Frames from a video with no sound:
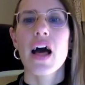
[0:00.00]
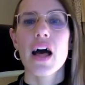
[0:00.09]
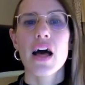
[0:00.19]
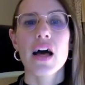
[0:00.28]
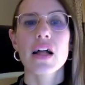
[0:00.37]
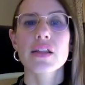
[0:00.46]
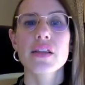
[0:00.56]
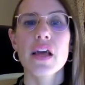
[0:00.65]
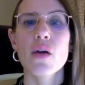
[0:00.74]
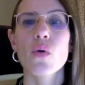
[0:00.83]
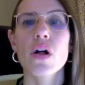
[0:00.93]

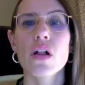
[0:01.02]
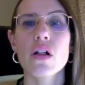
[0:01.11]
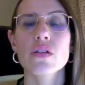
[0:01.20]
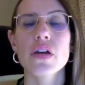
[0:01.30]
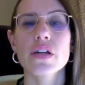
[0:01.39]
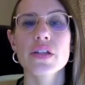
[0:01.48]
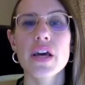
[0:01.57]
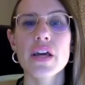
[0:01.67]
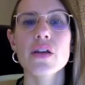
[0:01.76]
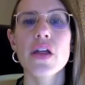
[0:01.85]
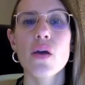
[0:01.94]
they
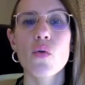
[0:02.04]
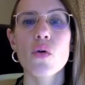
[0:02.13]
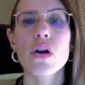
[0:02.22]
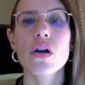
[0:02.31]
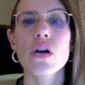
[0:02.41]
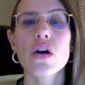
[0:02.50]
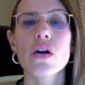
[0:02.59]
were